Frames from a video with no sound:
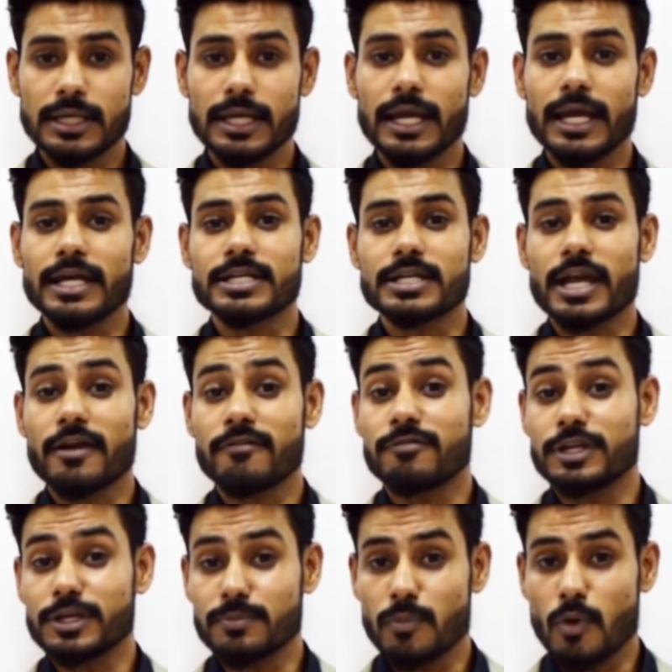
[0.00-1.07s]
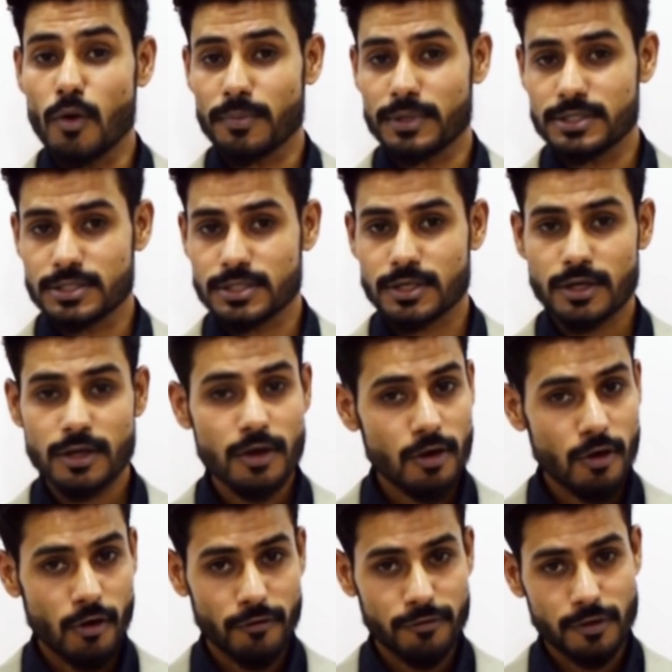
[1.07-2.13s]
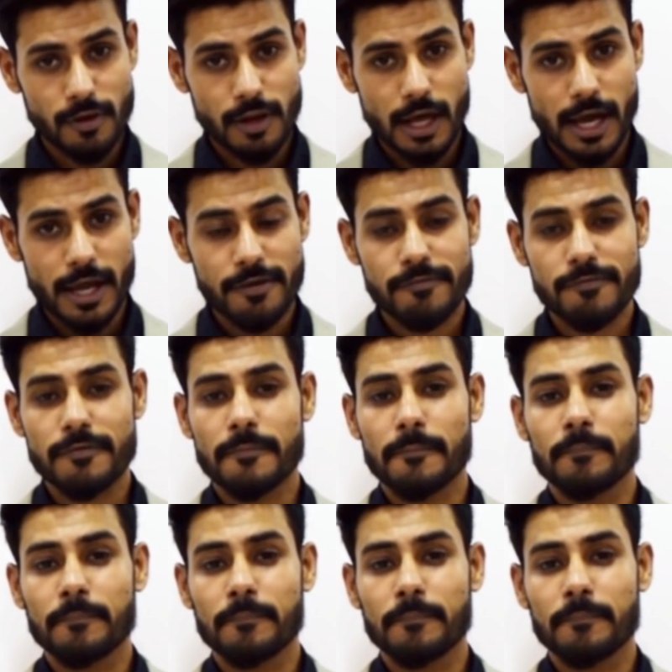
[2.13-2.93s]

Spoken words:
at every moment of your life.